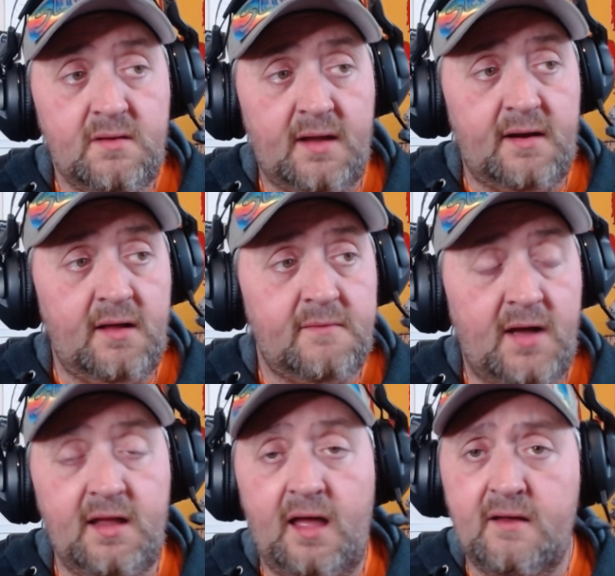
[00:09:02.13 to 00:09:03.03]
I don't know.
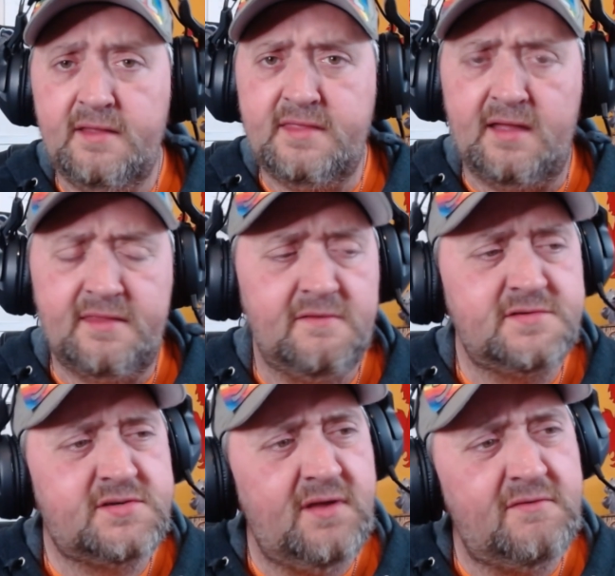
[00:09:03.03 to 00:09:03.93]
I, I like that. That
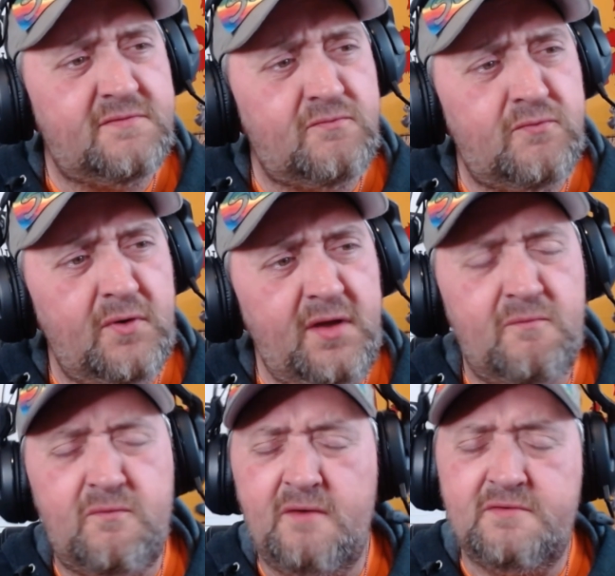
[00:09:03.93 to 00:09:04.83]
was that was really
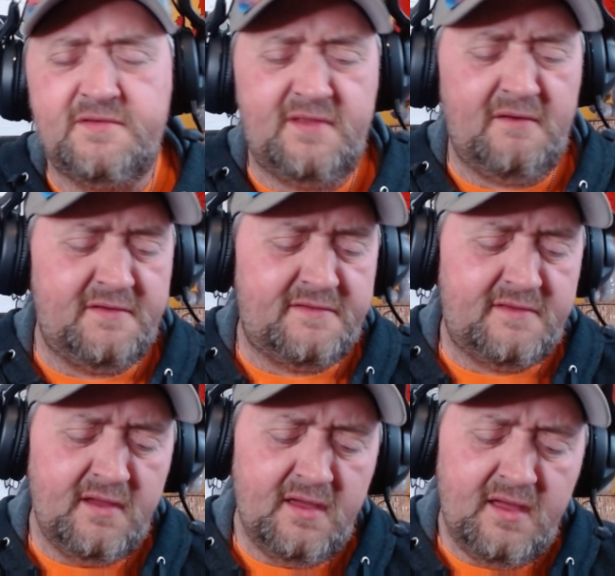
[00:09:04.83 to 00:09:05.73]
it was that
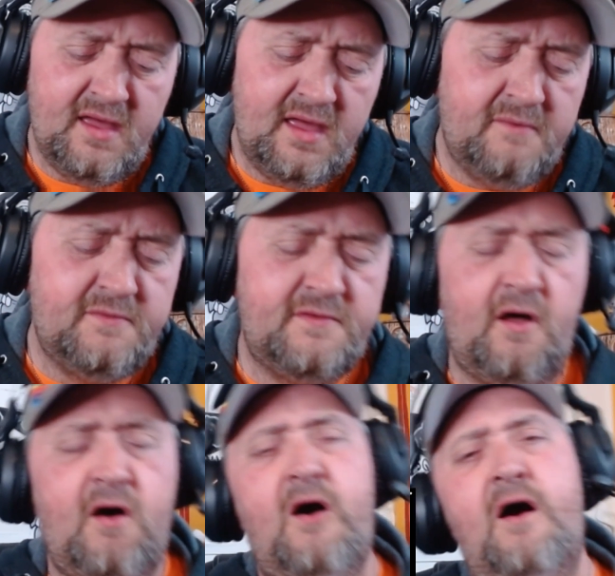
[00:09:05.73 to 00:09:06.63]
was it was
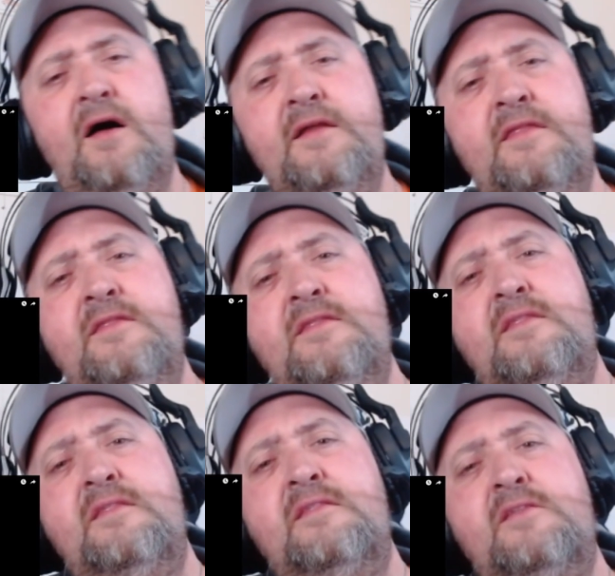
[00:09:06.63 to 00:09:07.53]
odd
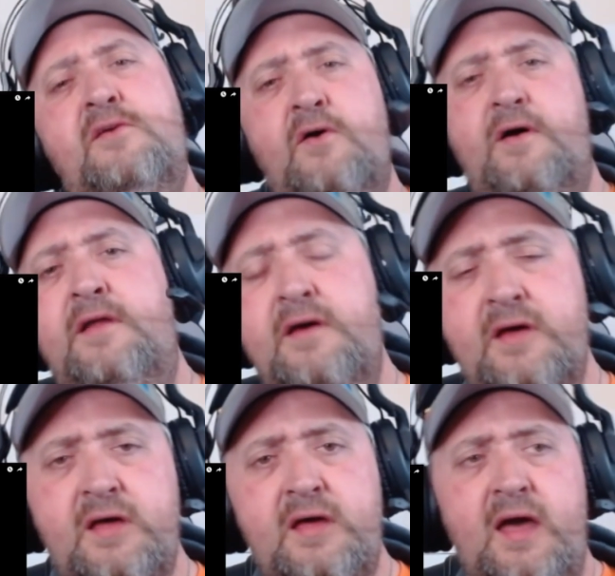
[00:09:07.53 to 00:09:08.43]
good,
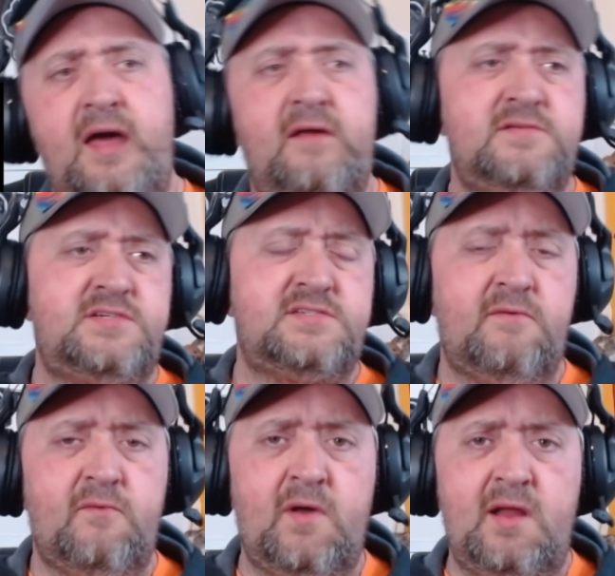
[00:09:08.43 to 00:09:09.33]
and it was just
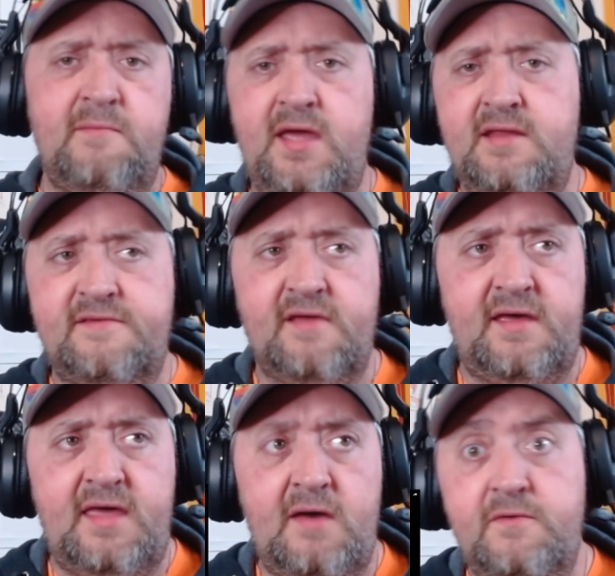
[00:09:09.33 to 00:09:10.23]
what I mean is
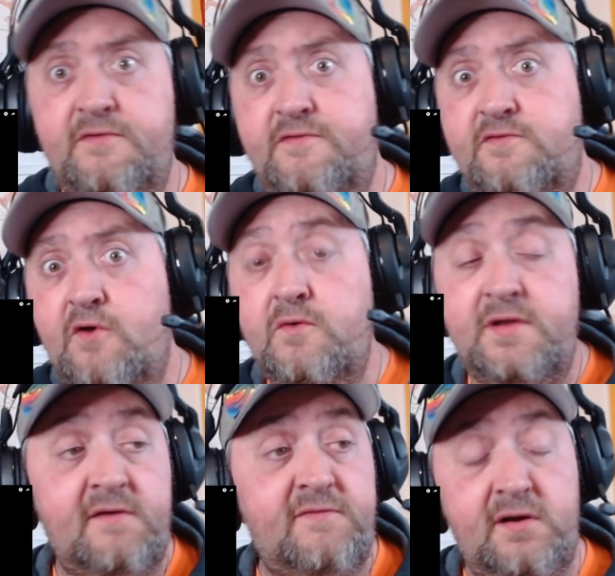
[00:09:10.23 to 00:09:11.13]
like it was so
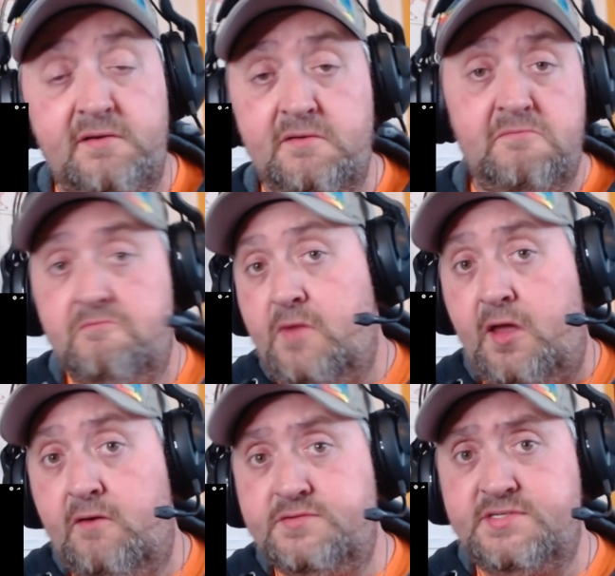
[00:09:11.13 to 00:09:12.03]
different you
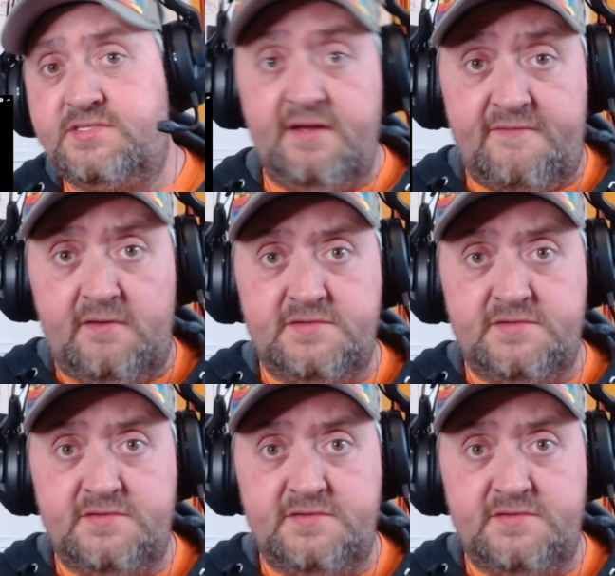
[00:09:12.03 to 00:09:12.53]
know, it was just different.